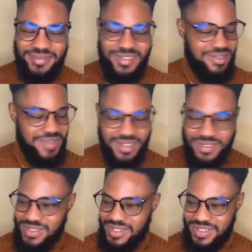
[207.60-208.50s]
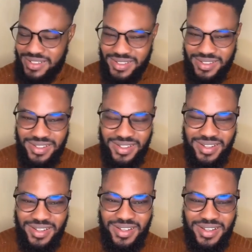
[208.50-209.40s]
Oh my God.
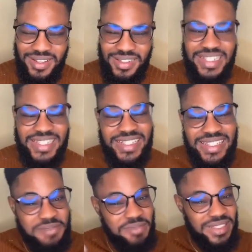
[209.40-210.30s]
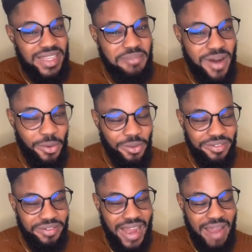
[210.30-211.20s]
It's this same December.
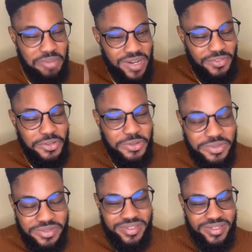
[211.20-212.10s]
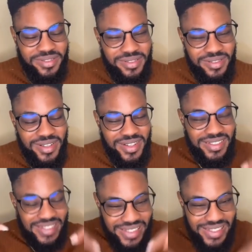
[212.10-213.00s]
I prayed for you
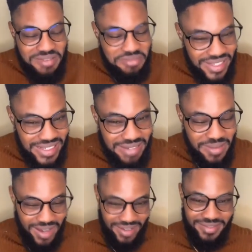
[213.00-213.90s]
this same December.